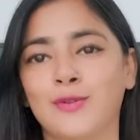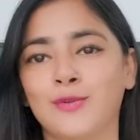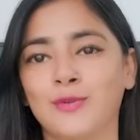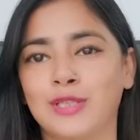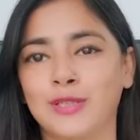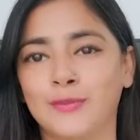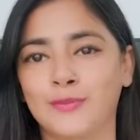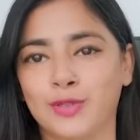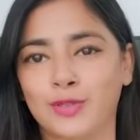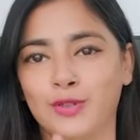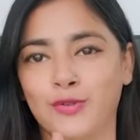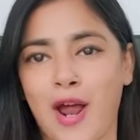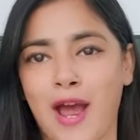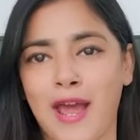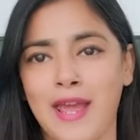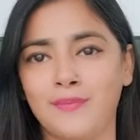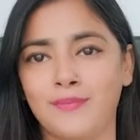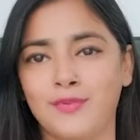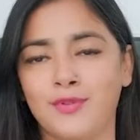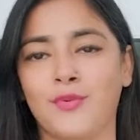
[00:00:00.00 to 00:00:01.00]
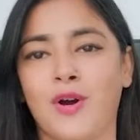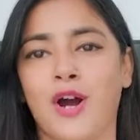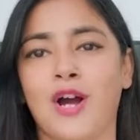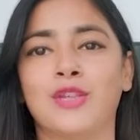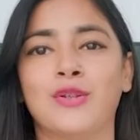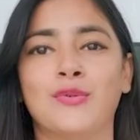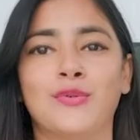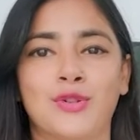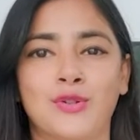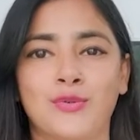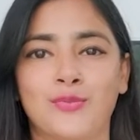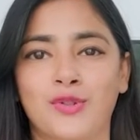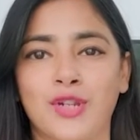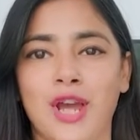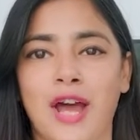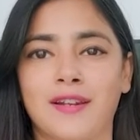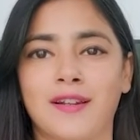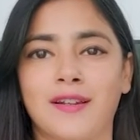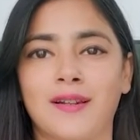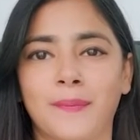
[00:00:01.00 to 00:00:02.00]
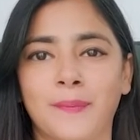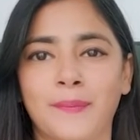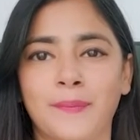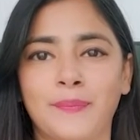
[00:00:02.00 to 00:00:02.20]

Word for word: to subscribe to our YouTube channel.